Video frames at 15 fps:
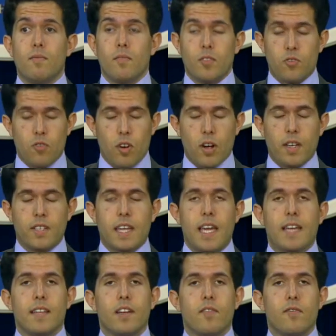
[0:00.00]
strongest
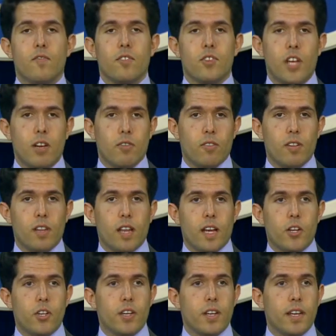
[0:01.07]
candidate for the general
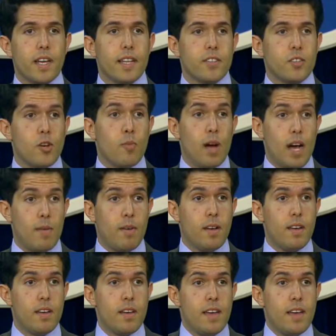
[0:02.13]
election against Obama,